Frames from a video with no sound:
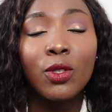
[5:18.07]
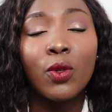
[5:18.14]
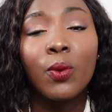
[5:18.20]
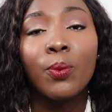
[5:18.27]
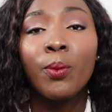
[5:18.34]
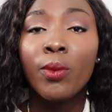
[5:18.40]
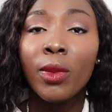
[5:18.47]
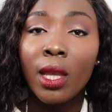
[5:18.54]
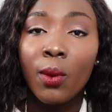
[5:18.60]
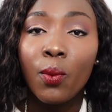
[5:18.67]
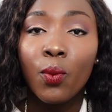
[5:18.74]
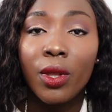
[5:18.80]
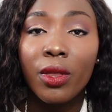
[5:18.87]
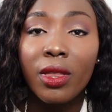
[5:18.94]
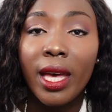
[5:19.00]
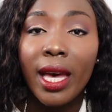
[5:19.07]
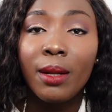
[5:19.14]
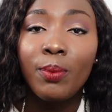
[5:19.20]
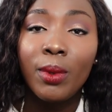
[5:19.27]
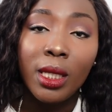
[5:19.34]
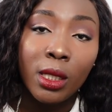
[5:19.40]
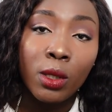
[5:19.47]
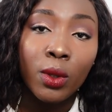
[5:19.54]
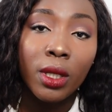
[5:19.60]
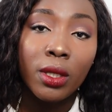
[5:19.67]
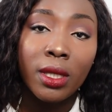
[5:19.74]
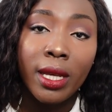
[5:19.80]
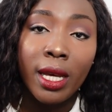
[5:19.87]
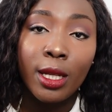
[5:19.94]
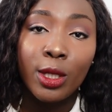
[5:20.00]
So with that, please look
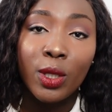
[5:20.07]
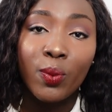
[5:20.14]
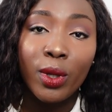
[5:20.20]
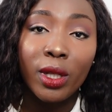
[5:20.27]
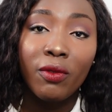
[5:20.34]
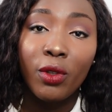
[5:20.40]
into that as well.